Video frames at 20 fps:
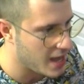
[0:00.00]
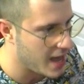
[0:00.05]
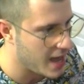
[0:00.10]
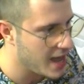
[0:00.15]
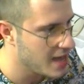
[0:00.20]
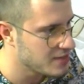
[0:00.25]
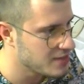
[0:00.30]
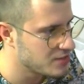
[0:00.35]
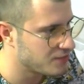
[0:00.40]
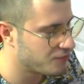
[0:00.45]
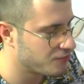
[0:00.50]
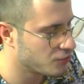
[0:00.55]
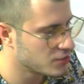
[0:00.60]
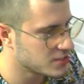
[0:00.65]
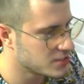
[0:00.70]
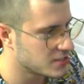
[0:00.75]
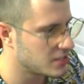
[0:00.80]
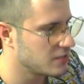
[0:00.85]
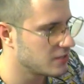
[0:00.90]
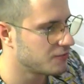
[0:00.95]
And
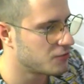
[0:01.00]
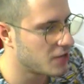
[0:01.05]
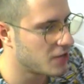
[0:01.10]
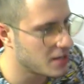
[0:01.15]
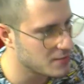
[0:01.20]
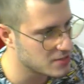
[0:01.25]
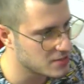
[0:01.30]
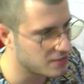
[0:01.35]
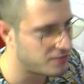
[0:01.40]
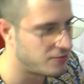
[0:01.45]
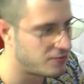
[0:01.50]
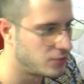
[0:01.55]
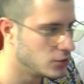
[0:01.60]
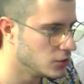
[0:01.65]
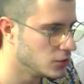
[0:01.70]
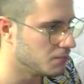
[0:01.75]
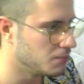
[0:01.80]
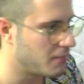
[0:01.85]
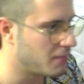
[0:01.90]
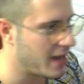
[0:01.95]
first skin for him is a
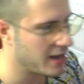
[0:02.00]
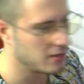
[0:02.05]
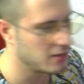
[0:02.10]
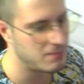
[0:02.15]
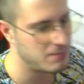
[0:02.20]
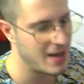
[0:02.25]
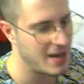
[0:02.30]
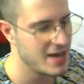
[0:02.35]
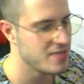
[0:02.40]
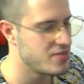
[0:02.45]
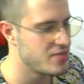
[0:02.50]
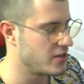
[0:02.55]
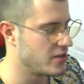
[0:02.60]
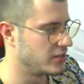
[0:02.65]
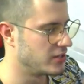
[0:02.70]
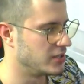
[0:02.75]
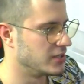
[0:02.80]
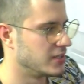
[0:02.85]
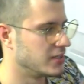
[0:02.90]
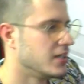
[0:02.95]
full metal
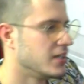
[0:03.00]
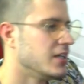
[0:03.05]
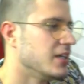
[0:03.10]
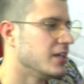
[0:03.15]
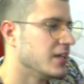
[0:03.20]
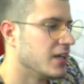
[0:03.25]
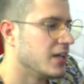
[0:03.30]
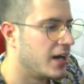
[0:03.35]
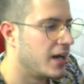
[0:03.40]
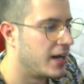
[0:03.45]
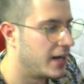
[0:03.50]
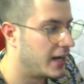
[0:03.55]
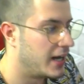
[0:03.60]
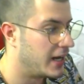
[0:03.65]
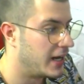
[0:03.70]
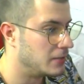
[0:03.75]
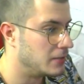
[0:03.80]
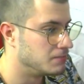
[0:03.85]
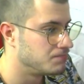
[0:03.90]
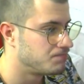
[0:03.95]
Pantheon.
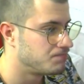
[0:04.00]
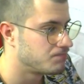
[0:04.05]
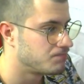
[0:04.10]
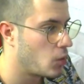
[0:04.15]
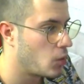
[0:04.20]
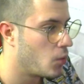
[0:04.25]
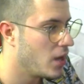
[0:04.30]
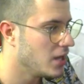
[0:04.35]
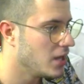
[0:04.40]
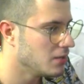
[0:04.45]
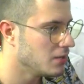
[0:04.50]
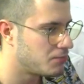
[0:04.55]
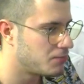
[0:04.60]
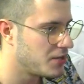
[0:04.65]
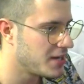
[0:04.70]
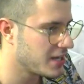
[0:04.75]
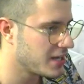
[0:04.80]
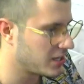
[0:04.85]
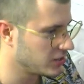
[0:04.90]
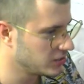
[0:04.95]
Well,
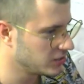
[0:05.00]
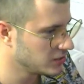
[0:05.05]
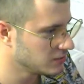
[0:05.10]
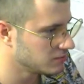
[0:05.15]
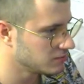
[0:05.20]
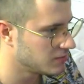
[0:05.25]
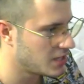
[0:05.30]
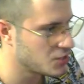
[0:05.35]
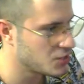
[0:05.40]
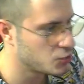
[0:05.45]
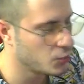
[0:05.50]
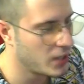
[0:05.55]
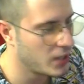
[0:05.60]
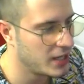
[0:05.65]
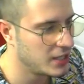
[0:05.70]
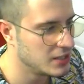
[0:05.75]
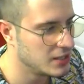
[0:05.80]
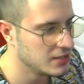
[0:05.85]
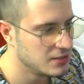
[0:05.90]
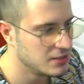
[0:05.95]
pretty cool as
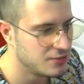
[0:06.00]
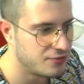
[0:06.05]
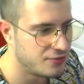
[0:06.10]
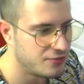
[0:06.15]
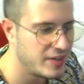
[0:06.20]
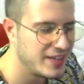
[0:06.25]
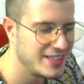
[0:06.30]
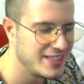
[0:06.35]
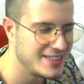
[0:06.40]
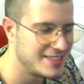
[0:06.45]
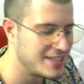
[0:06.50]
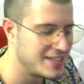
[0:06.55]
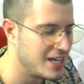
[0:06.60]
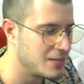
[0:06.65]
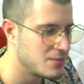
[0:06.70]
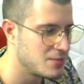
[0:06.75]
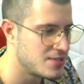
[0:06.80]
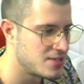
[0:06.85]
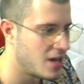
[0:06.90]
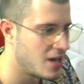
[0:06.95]
well, feeling
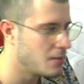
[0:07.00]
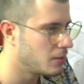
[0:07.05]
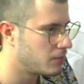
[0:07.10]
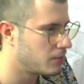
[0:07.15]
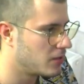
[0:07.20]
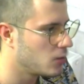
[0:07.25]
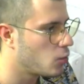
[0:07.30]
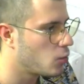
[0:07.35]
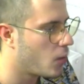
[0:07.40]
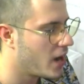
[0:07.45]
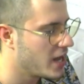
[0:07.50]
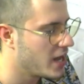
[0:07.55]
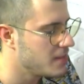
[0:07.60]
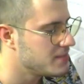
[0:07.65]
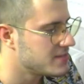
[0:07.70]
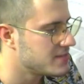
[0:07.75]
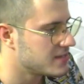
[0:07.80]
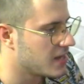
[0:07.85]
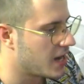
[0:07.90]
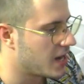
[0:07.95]
some cyberpunk
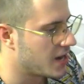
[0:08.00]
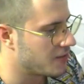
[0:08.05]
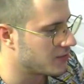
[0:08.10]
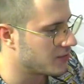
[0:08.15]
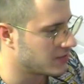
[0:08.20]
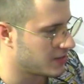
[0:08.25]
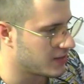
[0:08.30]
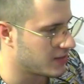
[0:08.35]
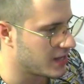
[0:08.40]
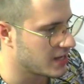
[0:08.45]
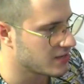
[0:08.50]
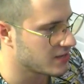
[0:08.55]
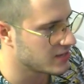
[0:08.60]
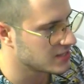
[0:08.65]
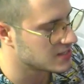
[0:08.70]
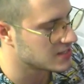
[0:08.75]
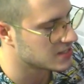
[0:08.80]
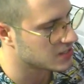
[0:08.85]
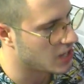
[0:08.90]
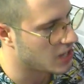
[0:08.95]
vibes. I really like
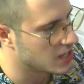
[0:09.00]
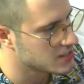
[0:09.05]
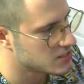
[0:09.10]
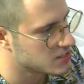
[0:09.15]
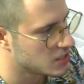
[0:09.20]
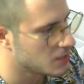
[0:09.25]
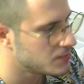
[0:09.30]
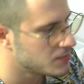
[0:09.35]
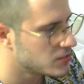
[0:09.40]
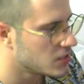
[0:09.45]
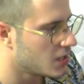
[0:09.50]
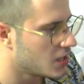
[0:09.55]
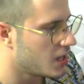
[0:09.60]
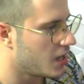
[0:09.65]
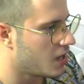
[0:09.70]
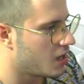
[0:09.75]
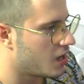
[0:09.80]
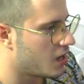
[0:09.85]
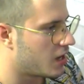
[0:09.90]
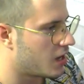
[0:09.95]
this concept.
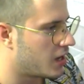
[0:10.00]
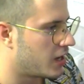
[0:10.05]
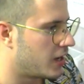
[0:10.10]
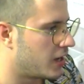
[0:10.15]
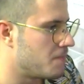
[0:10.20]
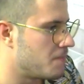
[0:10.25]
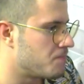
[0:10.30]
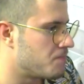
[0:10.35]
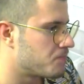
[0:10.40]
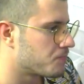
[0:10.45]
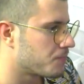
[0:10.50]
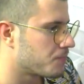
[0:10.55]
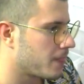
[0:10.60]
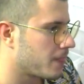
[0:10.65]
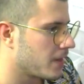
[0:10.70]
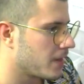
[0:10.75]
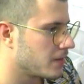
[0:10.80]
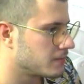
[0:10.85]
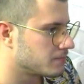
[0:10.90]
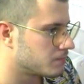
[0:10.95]

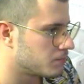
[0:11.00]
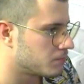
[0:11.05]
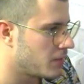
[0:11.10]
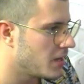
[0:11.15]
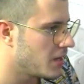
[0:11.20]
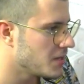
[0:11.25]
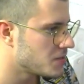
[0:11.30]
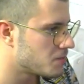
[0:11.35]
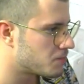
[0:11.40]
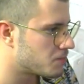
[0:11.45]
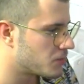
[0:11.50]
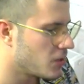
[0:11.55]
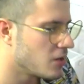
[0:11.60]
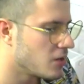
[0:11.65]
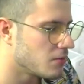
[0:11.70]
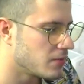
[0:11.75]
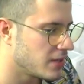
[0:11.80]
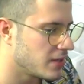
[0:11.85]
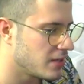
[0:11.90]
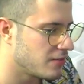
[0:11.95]
But
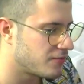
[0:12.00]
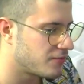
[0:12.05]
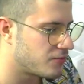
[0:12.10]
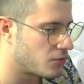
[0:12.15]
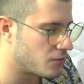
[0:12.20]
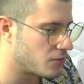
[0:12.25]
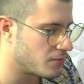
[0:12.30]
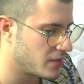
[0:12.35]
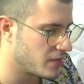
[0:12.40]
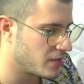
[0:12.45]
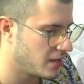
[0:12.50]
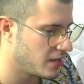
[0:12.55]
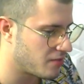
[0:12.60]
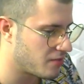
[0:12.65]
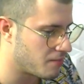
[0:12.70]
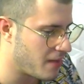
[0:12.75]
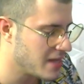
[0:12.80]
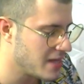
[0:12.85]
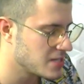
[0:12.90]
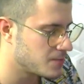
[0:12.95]
probably for me the
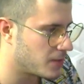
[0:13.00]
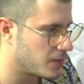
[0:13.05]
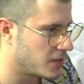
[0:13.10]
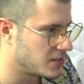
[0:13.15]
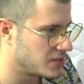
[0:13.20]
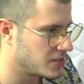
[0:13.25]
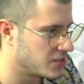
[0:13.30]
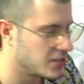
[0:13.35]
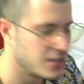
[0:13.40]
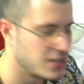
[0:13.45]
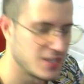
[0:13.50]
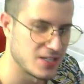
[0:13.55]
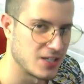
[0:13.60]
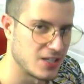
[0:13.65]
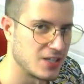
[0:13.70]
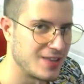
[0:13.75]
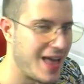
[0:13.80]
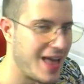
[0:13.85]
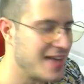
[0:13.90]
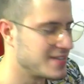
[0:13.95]
best Pantheon is a
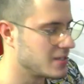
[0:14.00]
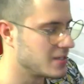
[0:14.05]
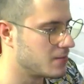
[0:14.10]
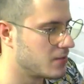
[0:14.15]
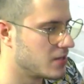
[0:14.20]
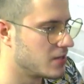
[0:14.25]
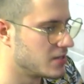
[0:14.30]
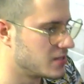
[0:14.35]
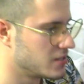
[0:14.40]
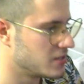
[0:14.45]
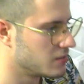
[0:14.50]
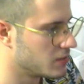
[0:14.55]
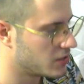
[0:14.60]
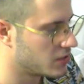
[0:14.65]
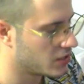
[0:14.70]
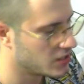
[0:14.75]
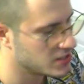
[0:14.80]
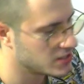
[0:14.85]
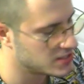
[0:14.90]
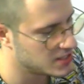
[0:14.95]
classic Pantheon
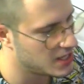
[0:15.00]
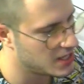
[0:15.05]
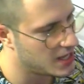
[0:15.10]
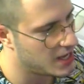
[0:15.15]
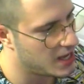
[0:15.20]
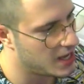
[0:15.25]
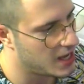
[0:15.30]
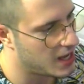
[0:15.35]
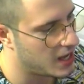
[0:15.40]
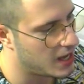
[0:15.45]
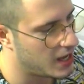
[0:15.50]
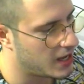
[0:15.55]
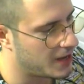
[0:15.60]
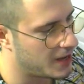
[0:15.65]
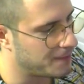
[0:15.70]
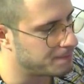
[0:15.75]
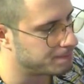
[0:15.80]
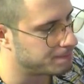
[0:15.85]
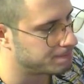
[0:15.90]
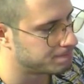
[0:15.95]
because
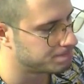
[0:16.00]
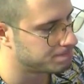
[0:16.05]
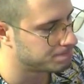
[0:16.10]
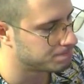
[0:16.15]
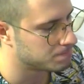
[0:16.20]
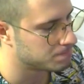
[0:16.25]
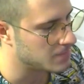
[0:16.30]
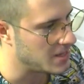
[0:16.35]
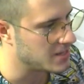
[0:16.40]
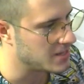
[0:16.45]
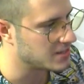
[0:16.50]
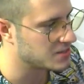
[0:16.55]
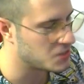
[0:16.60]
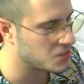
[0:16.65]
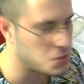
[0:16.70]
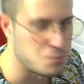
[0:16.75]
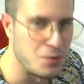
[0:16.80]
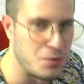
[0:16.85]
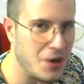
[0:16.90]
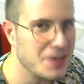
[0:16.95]
like the
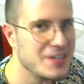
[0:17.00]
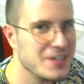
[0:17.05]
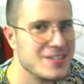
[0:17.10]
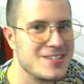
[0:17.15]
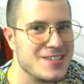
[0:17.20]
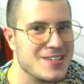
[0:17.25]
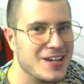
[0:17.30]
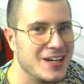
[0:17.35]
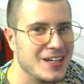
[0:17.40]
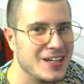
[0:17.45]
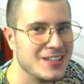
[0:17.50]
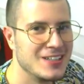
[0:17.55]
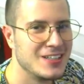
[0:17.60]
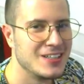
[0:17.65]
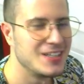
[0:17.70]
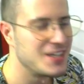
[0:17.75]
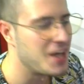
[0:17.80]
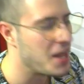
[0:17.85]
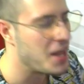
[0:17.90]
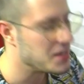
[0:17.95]
Spartan style
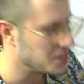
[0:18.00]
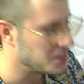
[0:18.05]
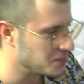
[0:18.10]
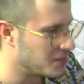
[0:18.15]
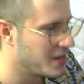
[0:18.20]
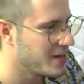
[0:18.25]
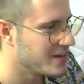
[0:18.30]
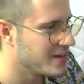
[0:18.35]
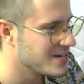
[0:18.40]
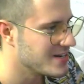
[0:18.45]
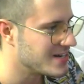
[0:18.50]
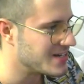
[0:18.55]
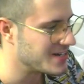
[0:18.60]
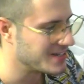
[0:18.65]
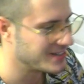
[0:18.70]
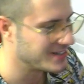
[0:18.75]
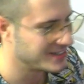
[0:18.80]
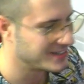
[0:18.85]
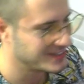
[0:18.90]
is in my heart.